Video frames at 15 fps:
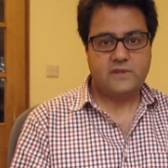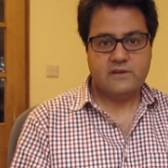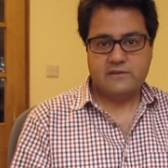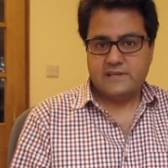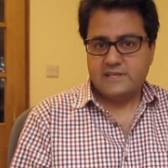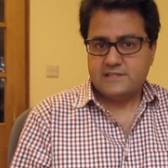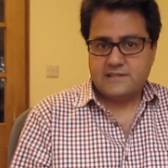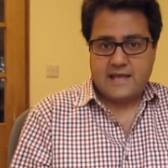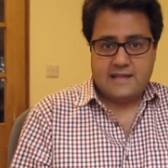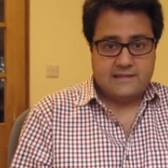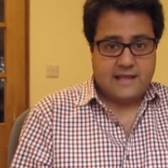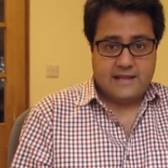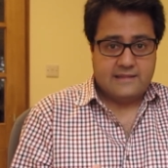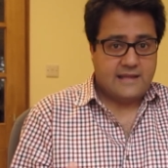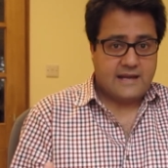
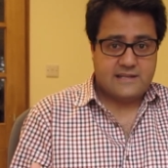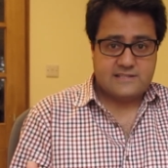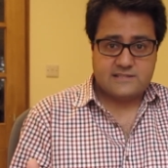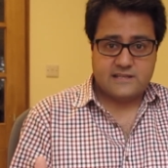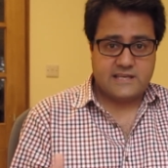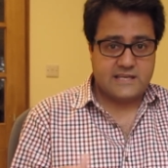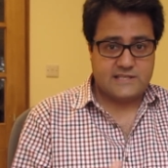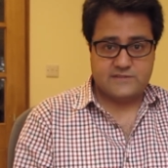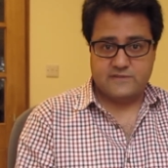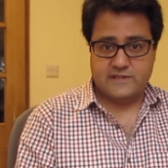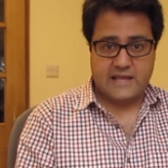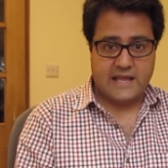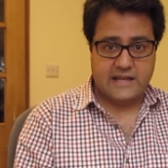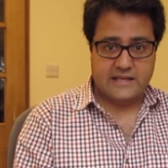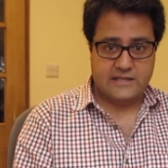And that is the case
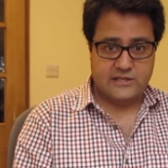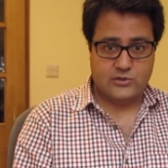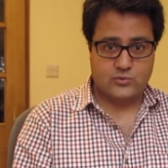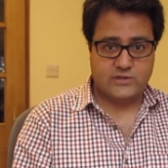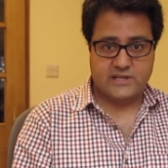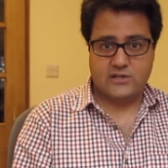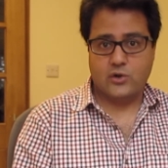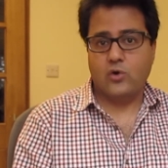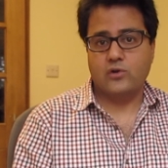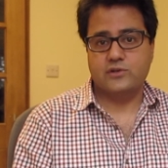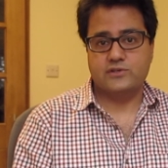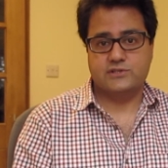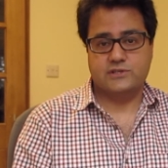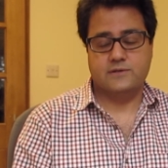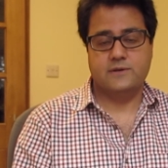with any new
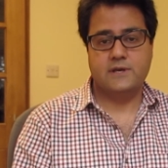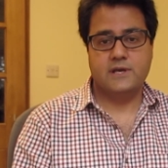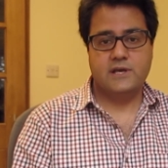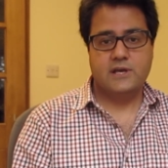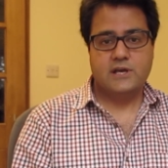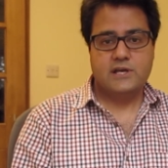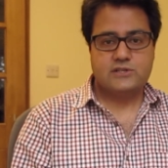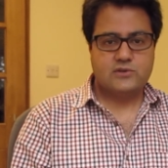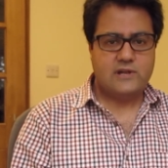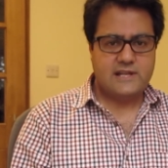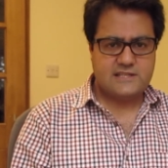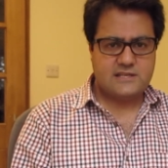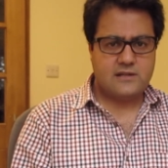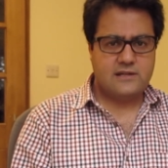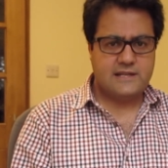technology. So
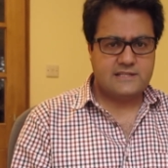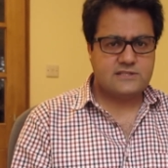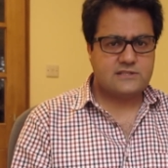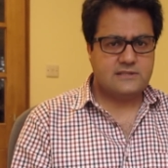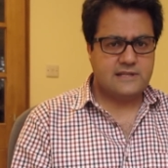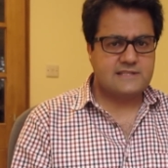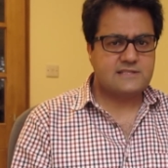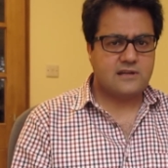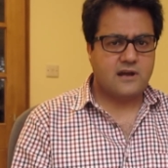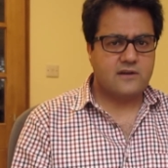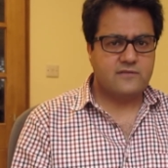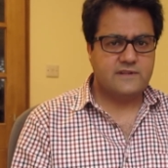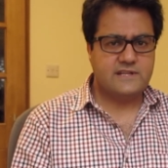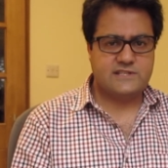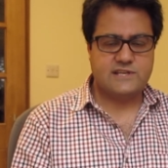let's
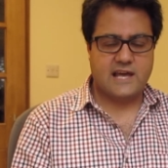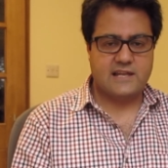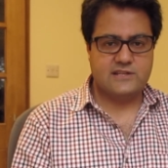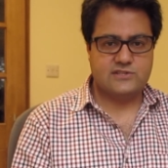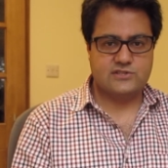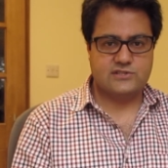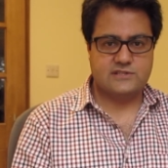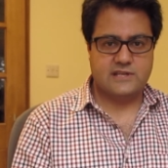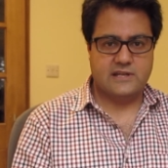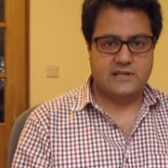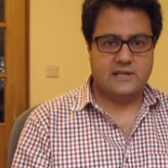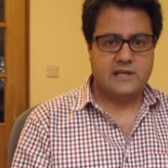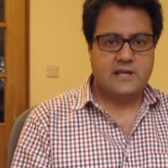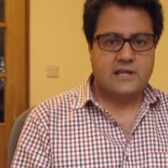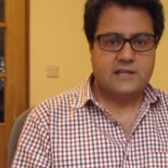start with the challenges
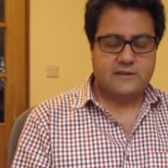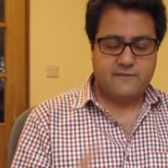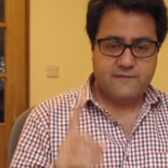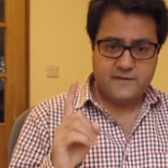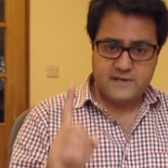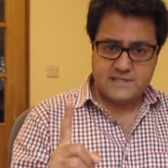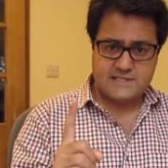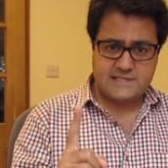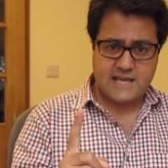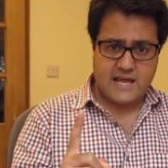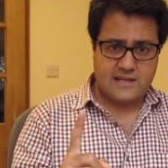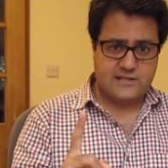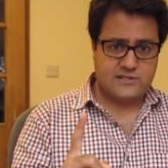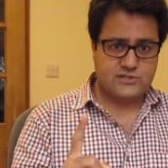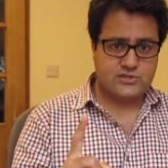then. The first
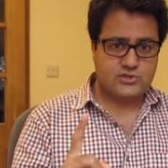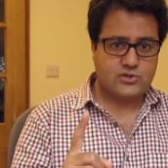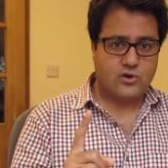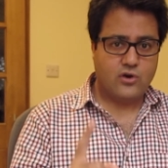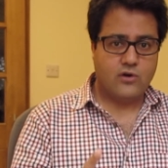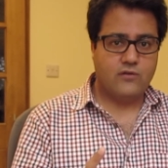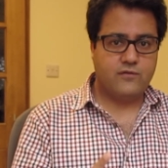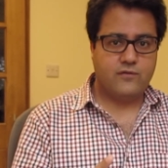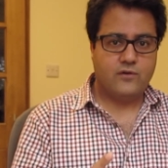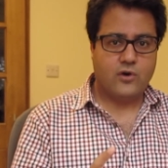challenge of